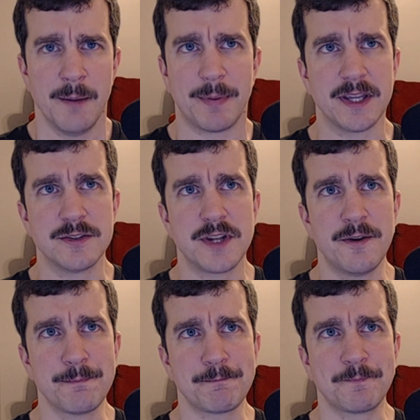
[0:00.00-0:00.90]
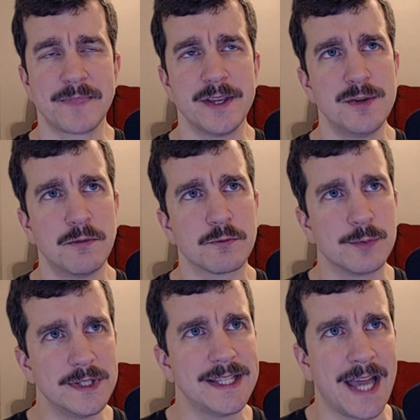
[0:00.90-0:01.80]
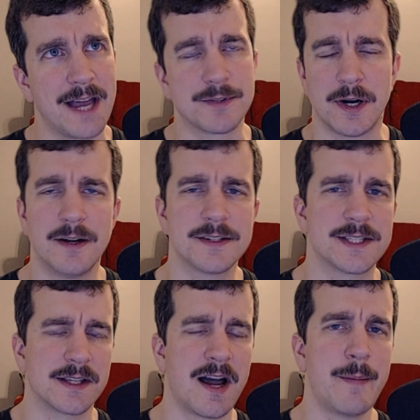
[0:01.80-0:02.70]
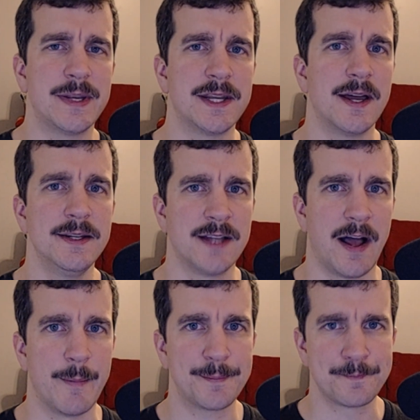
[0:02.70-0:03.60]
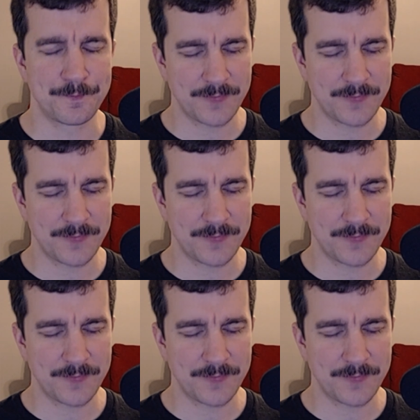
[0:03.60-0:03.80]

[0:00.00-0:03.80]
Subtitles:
but you don't really have cards at common and uncommon